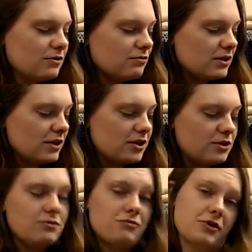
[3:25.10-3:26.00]
really
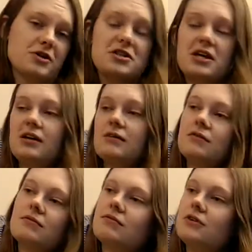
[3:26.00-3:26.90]
cute first thing.
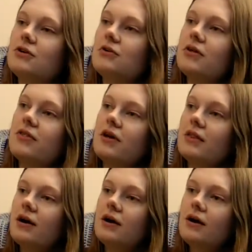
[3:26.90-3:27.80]
Cute little thing
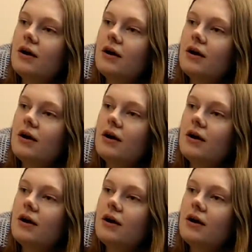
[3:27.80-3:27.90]
there.